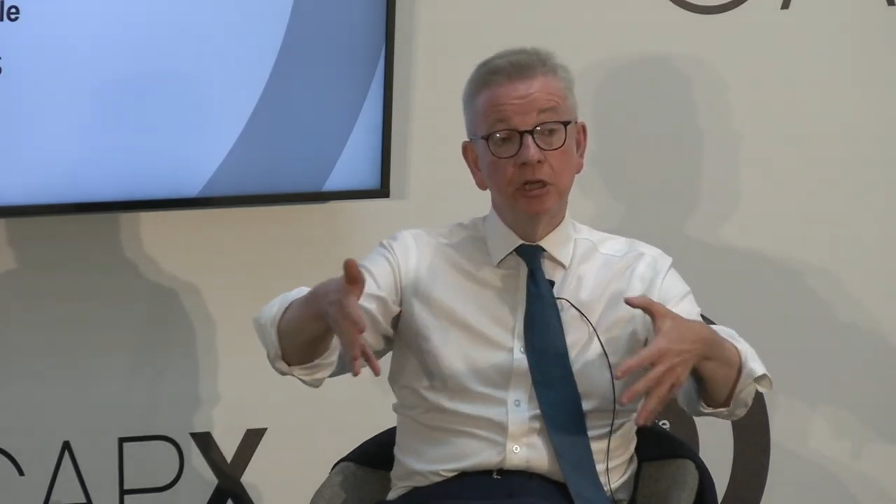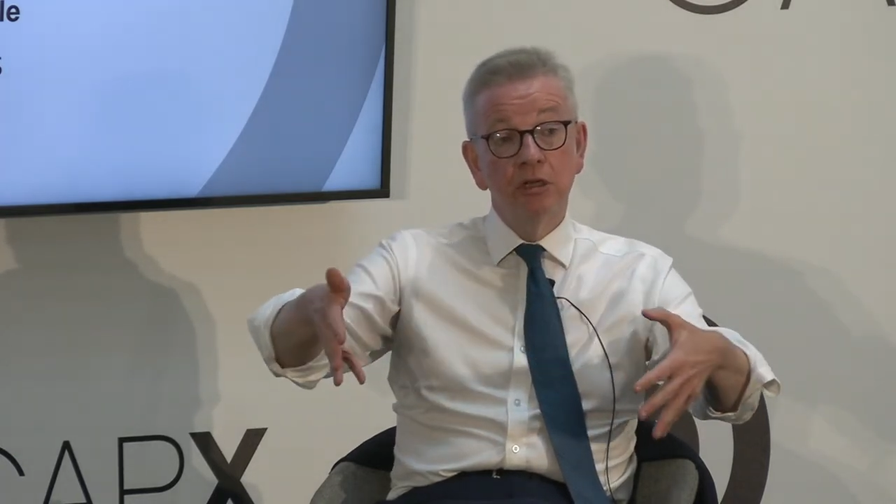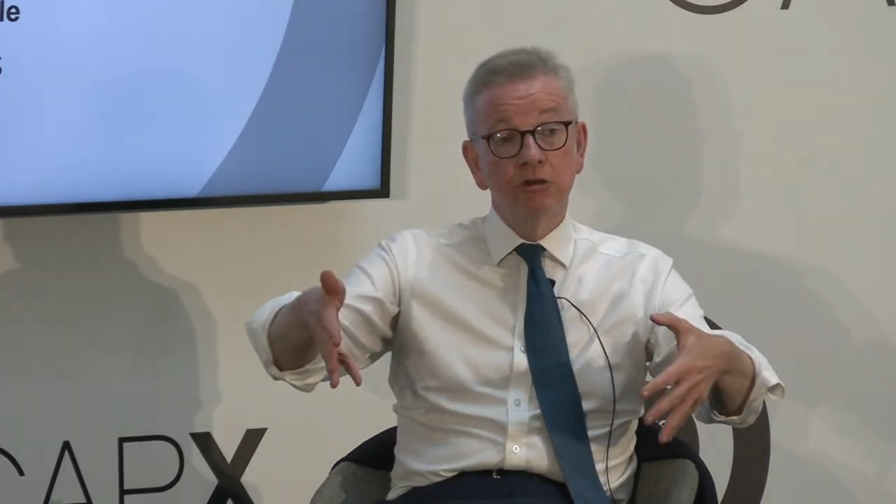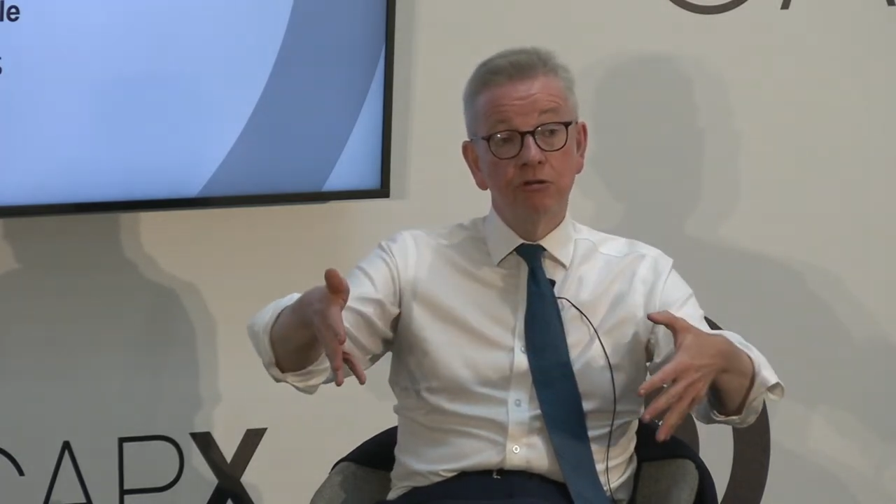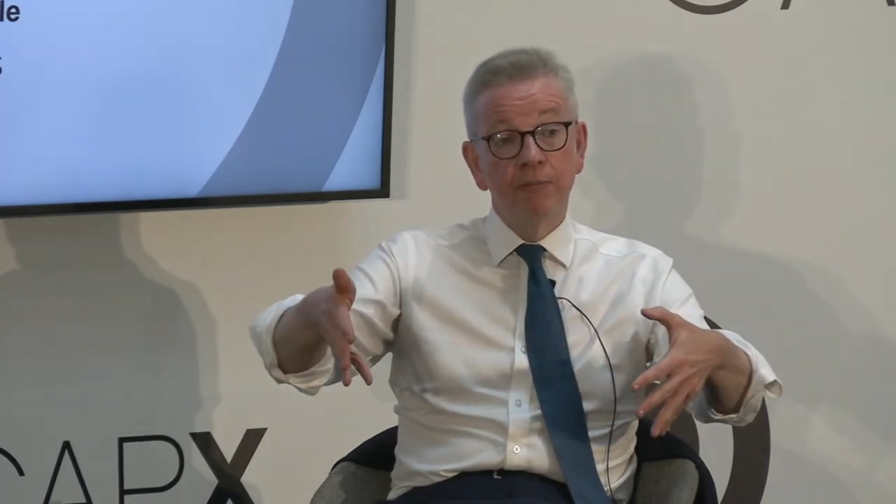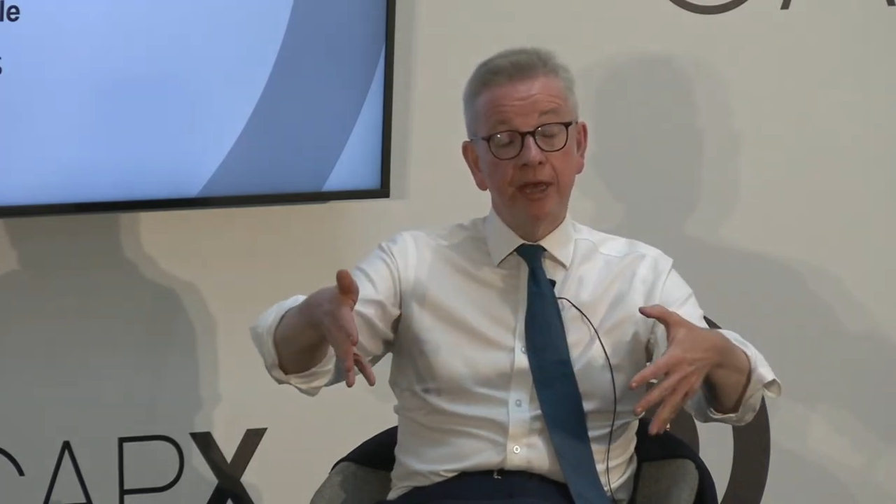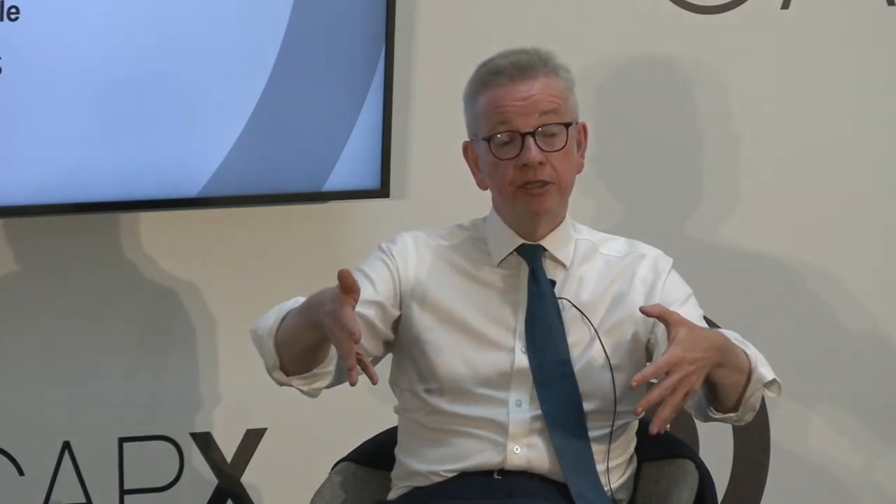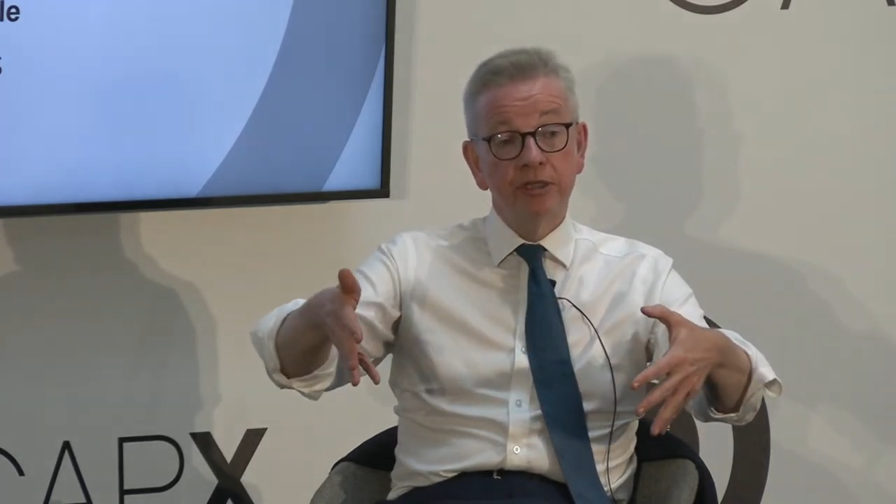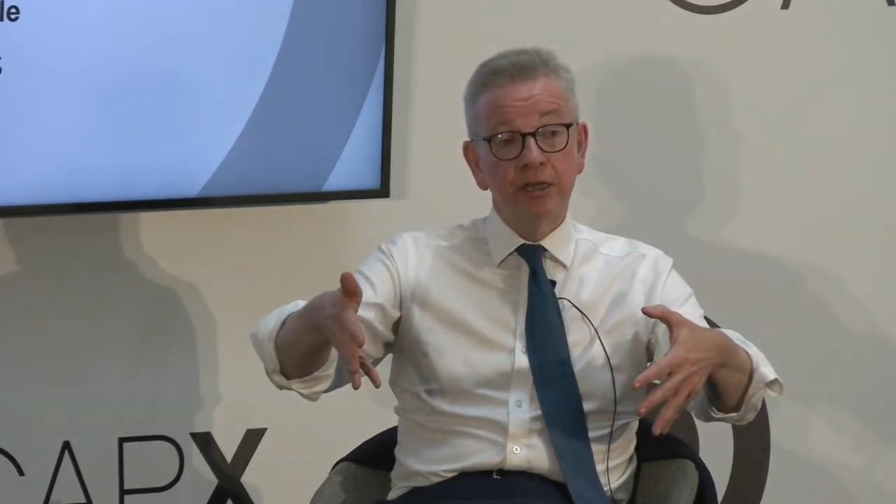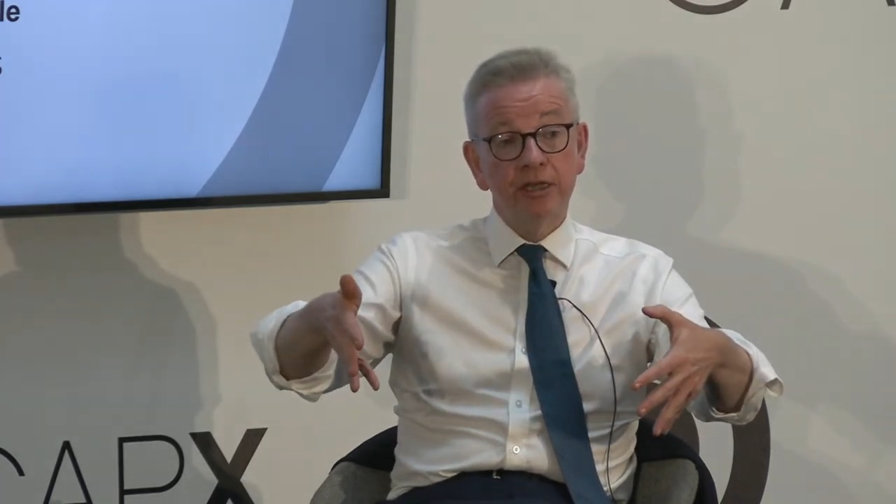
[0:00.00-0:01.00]
to embed
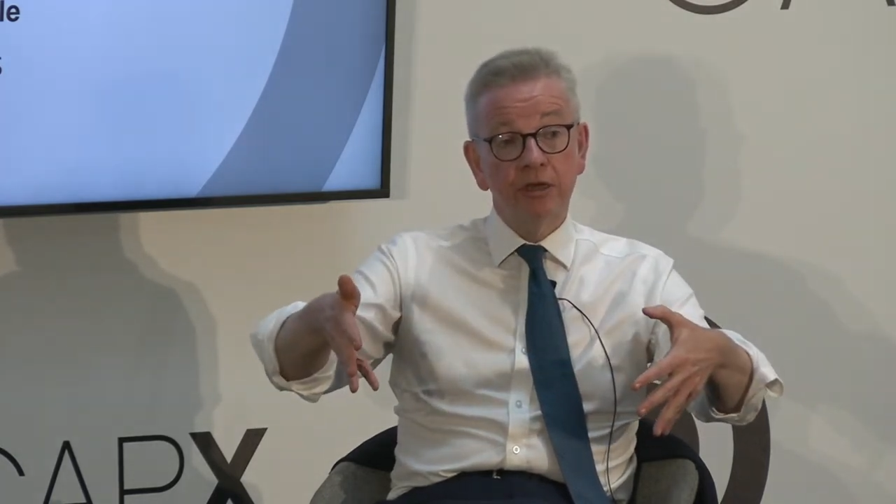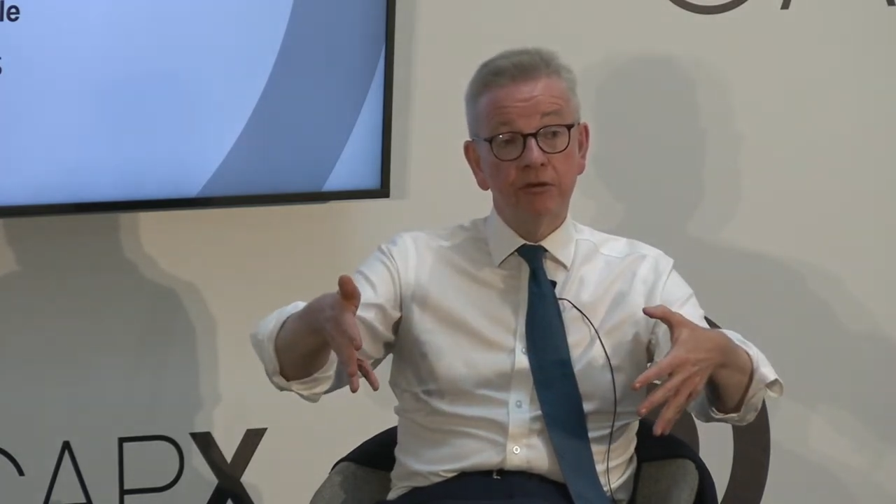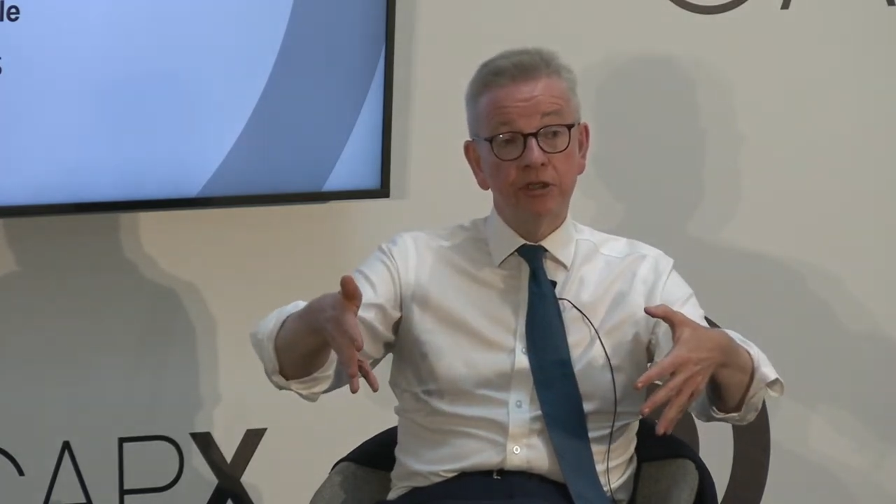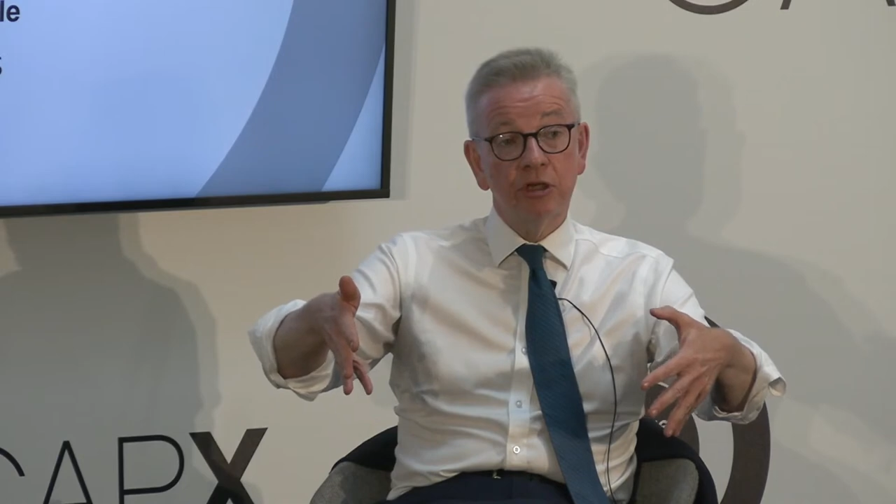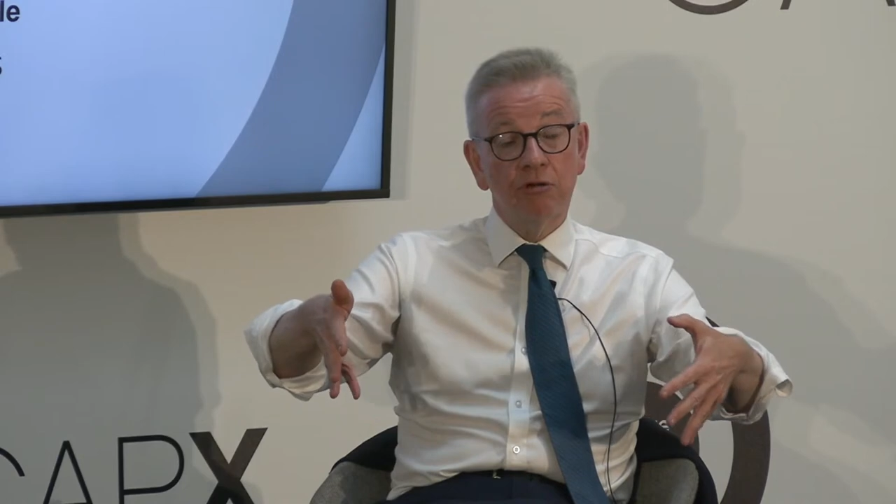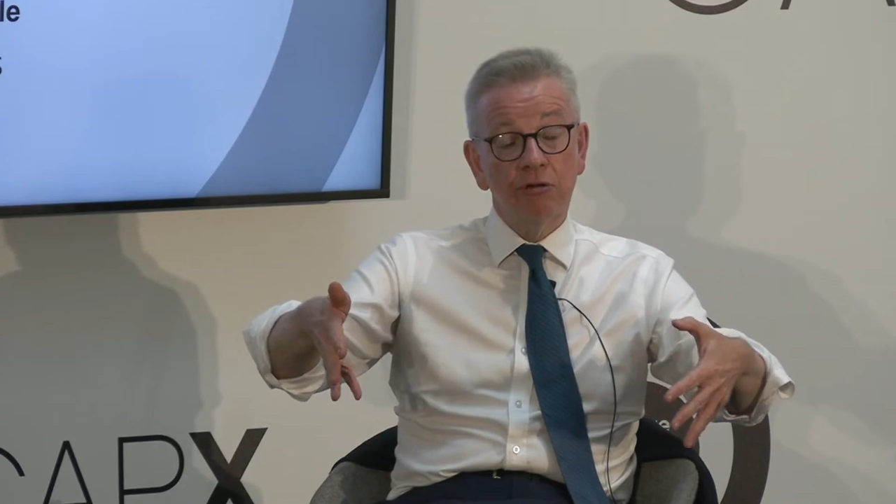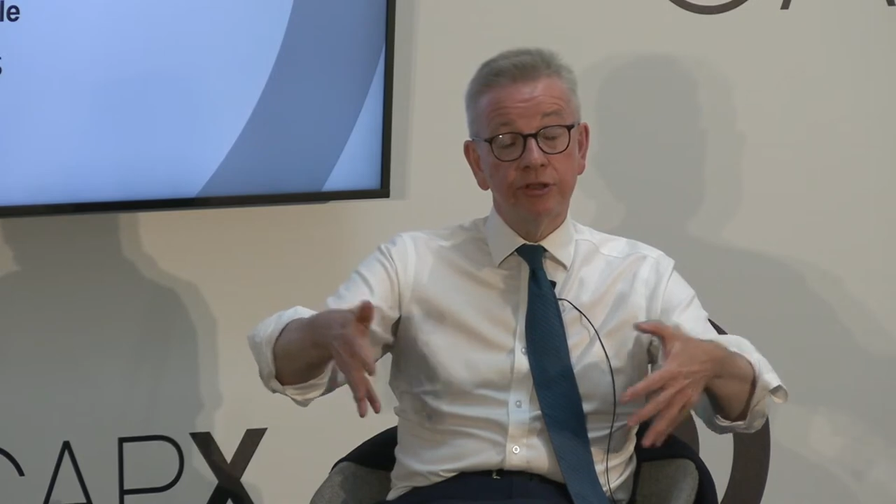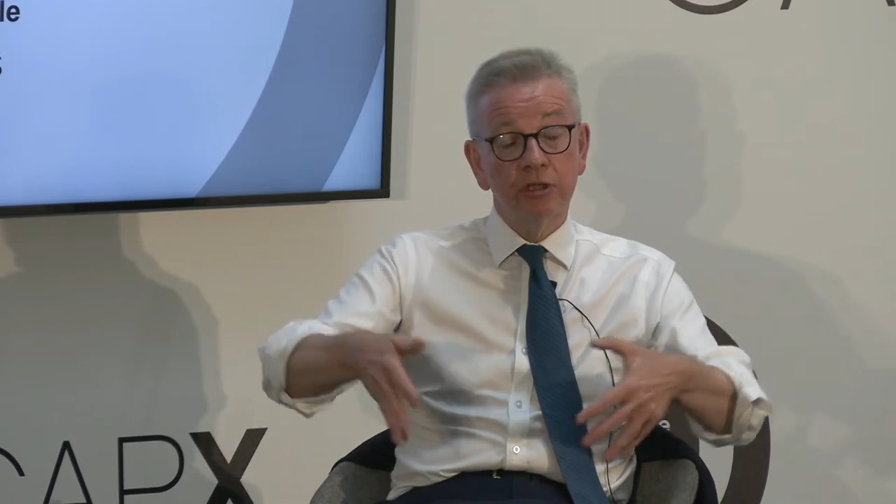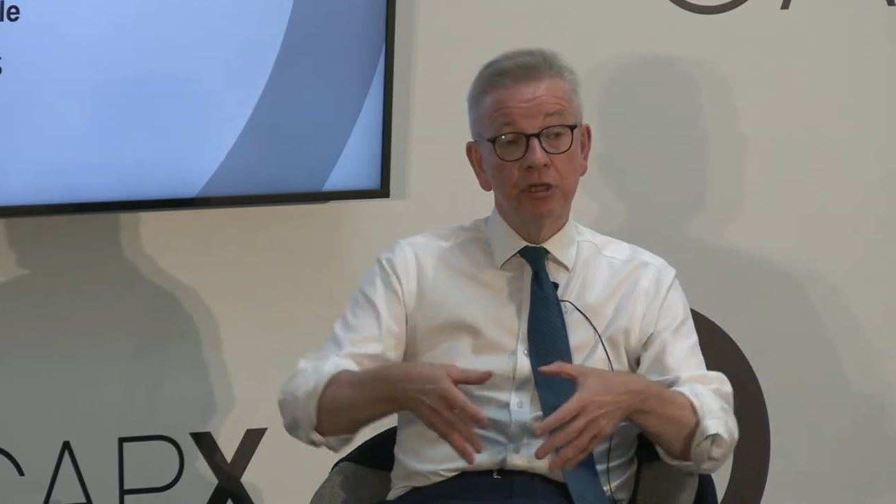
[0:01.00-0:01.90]
design codes across